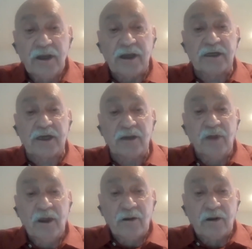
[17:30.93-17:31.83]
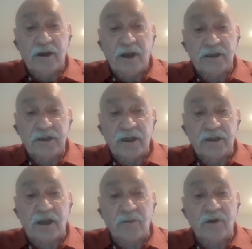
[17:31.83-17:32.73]
It can uh, and
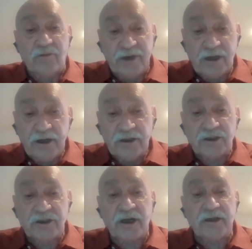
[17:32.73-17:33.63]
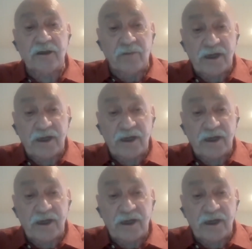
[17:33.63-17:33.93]
it can be weakly interacting.